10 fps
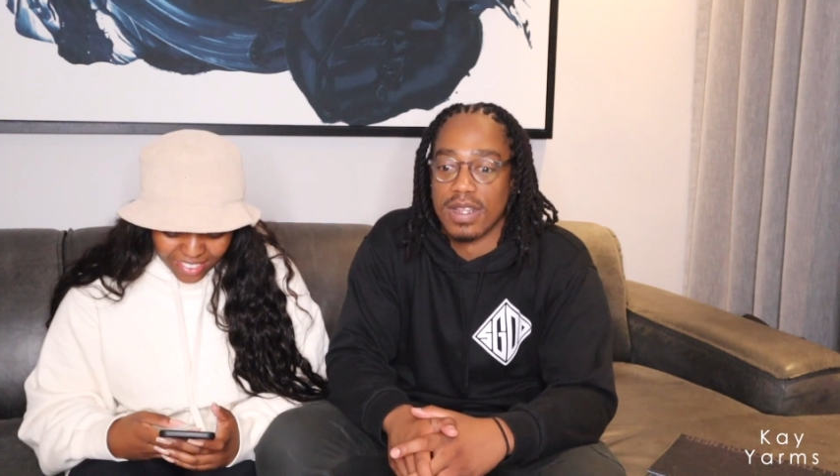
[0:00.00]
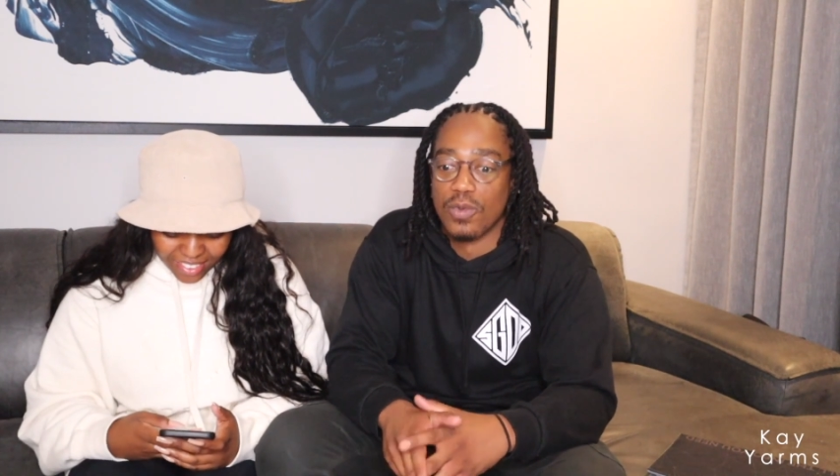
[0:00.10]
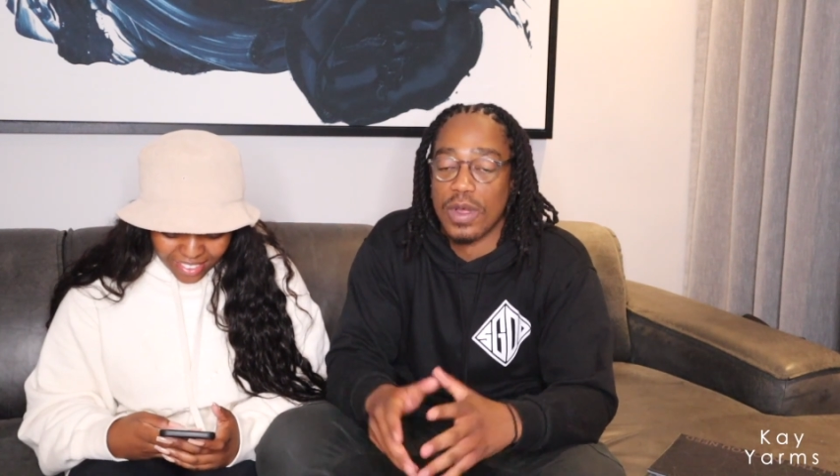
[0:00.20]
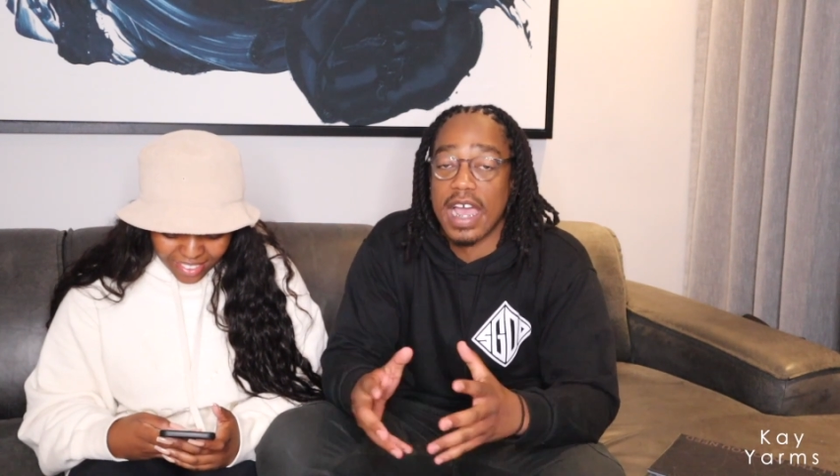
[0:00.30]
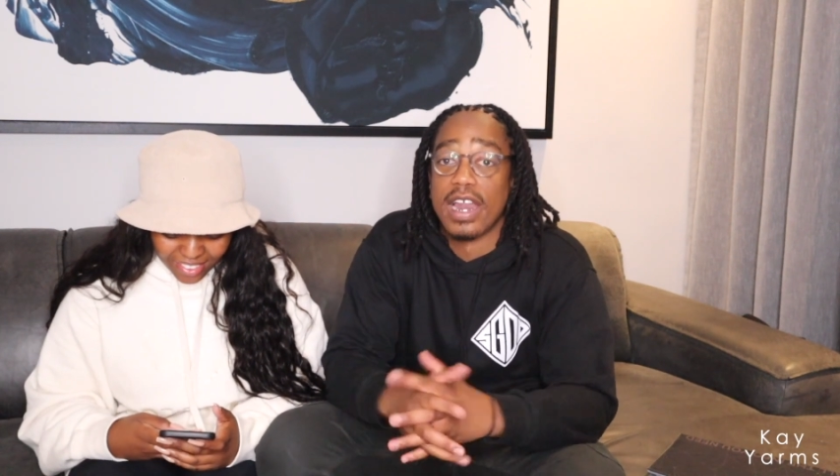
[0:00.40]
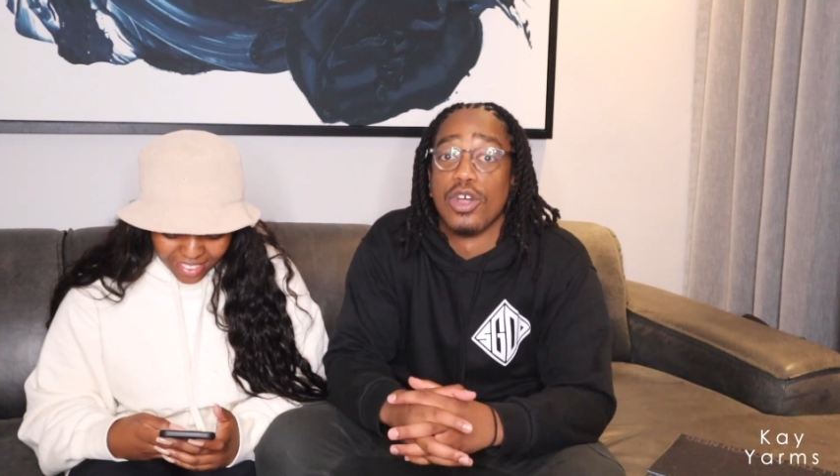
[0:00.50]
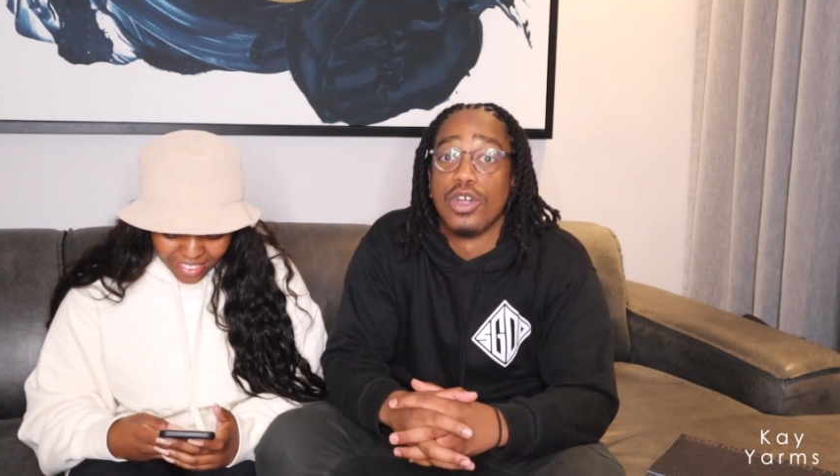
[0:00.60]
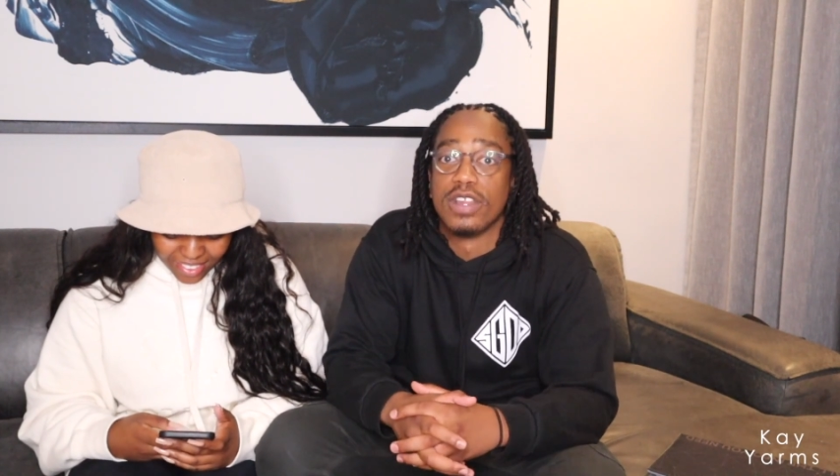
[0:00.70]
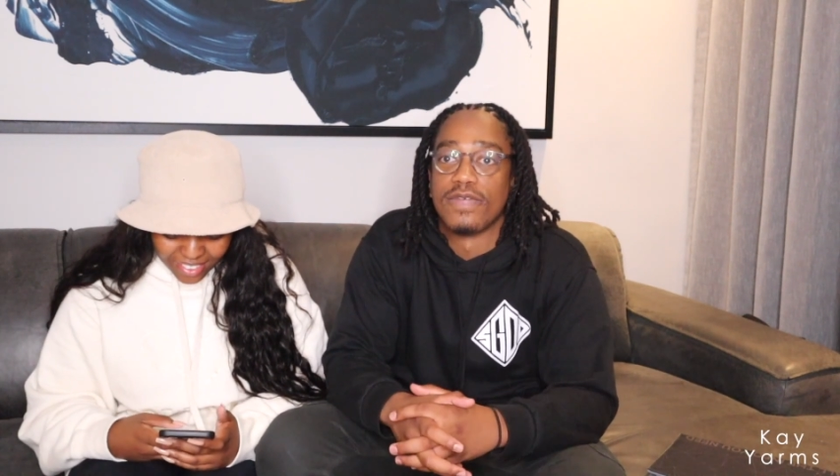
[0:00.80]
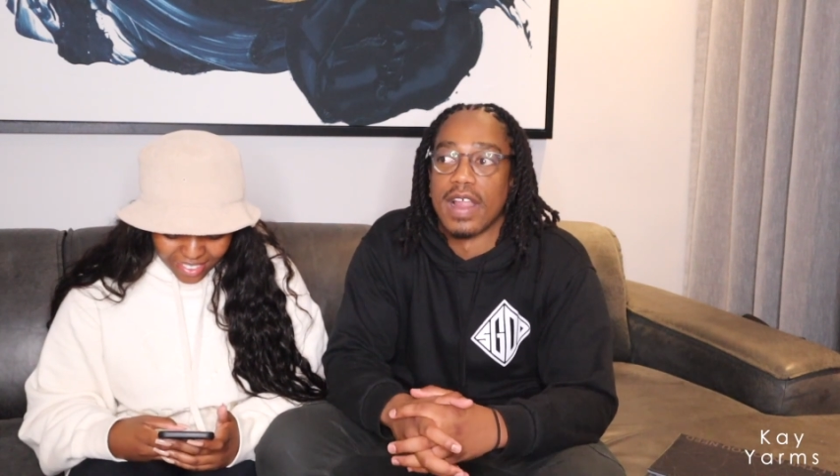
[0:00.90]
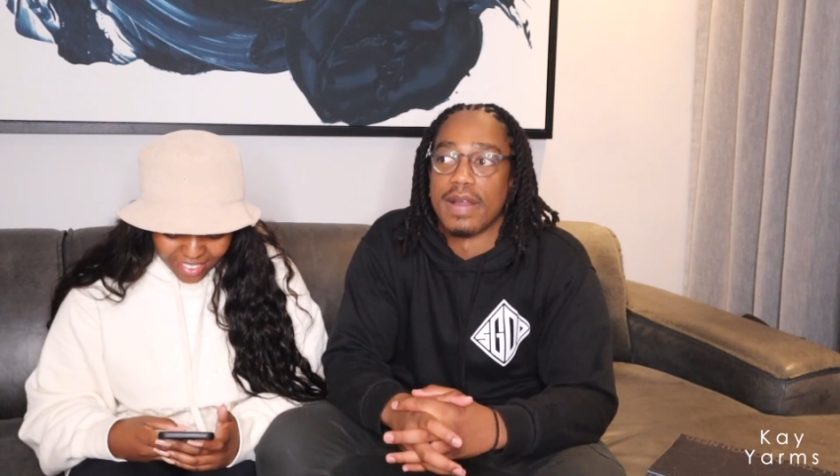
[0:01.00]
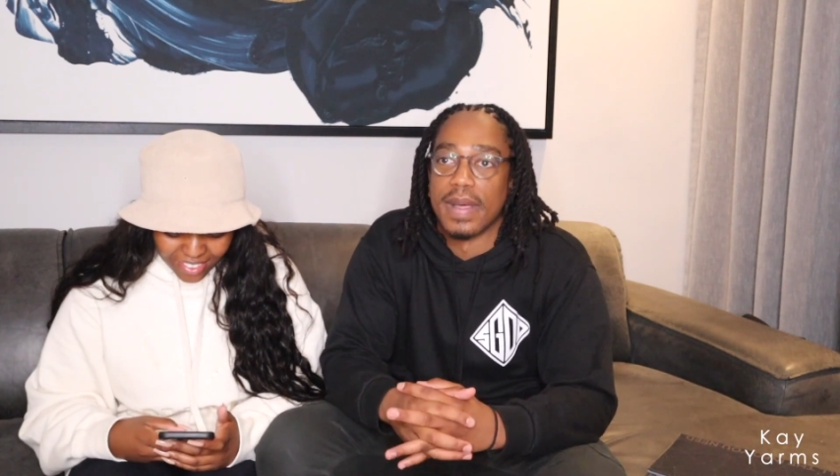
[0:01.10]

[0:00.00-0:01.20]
we had an early flight